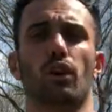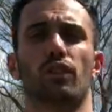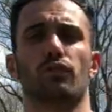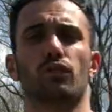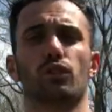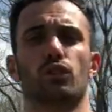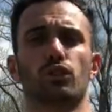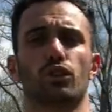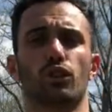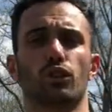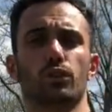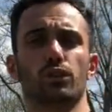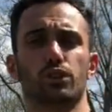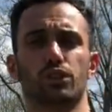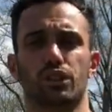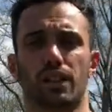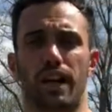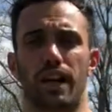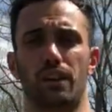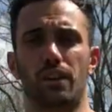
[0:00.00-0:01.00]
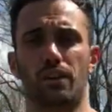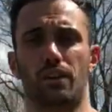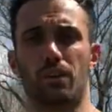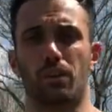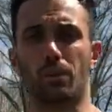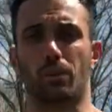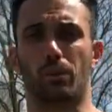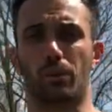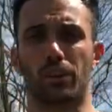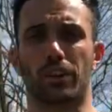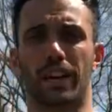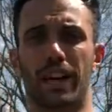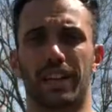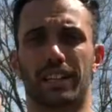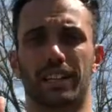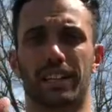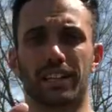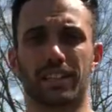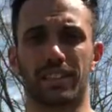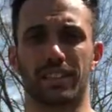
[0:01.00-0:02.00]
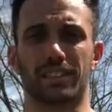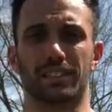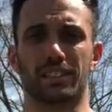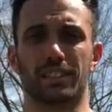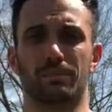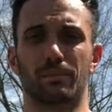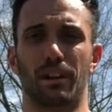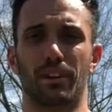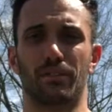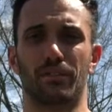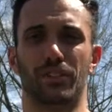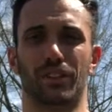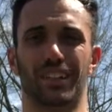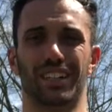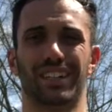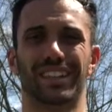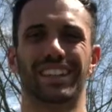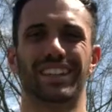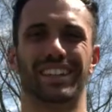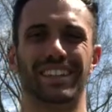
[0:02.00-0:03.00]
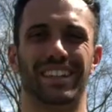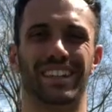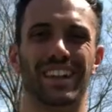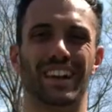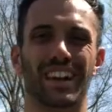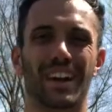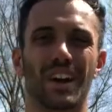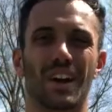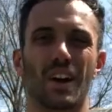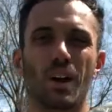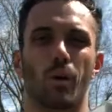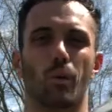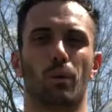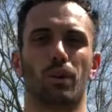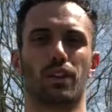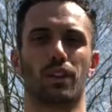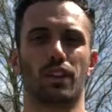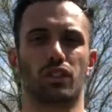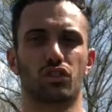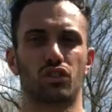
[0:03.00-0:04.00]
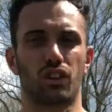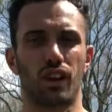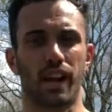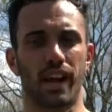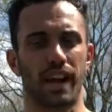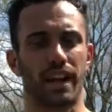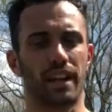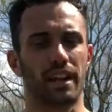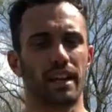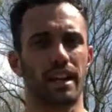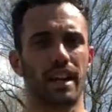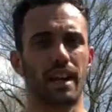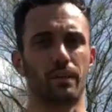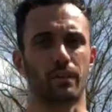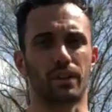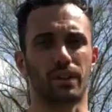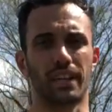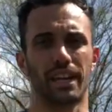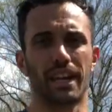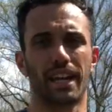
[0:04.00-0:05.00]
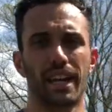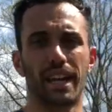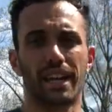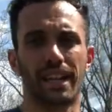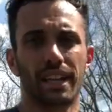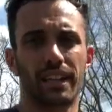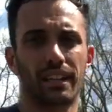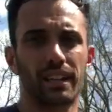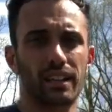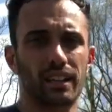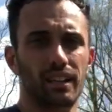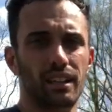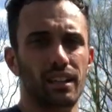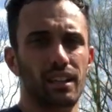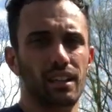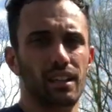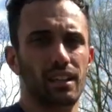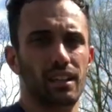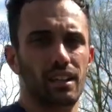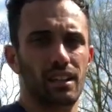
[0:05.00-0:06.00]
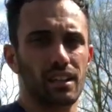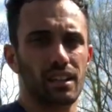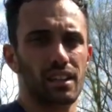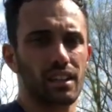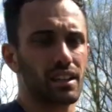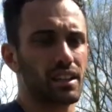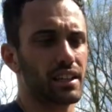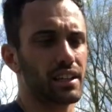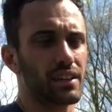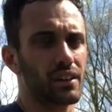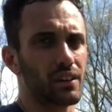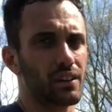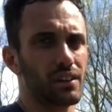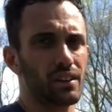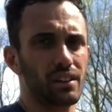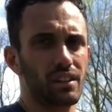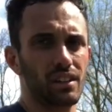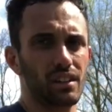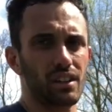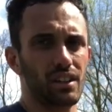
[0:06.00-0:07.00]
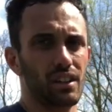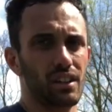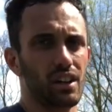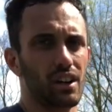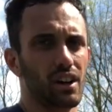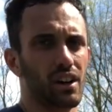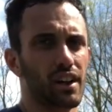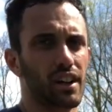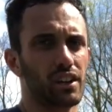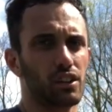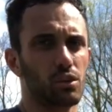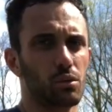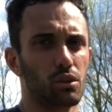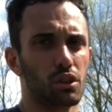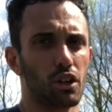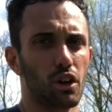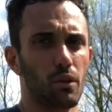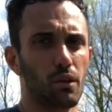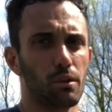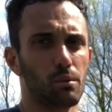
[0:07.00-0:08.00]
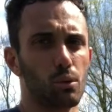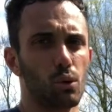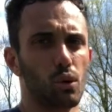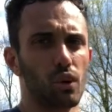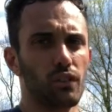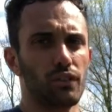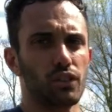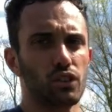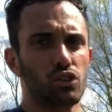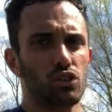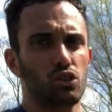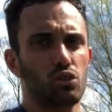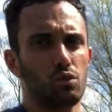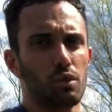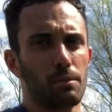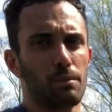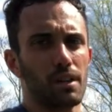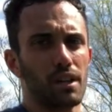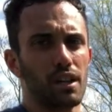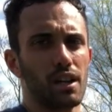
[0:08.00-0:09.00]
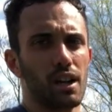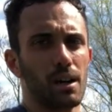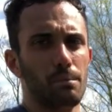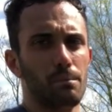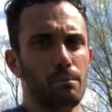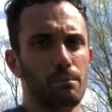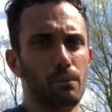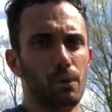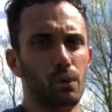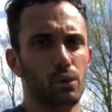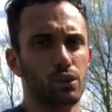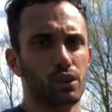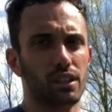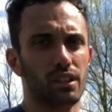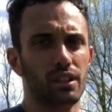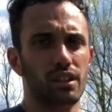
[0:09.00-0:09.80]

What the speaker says: for a curl shot, we're gonna act like this is my foot. We're gonna try and we're gonna hit it here. All right, so we're going more of a sweeping up motion,